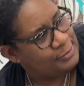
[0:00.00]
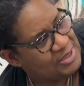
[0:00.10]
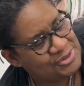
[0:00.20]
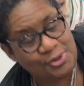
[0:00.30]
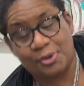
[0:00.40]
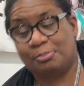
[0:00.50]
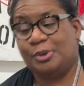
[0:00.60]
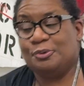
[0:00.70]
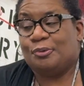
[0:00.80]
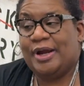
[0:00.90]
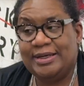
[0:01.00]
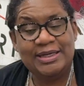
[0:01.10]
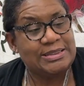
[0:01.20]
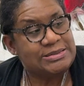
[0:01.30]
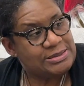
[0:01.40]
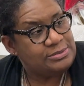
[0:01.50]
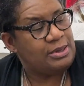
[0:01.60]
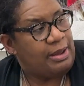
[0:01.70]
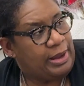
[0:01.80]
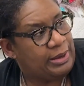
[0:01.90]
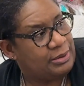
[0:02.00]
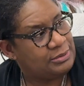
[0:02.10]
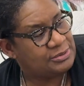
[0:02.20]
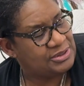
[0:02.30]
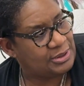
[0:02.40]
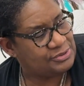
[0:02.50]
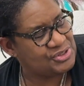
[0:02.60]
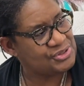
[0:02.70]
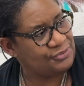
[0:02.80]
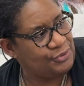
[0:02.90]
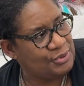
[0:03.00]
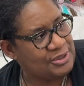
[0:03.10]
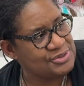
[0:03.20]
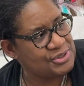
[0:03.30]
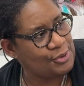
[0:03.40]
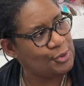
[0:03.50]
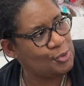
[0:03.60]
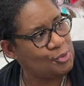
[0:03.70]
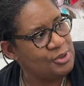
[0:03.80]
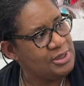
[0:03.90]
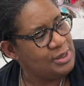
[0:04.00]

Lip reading: it's called Blue Gradient, and I did that just a few years ago,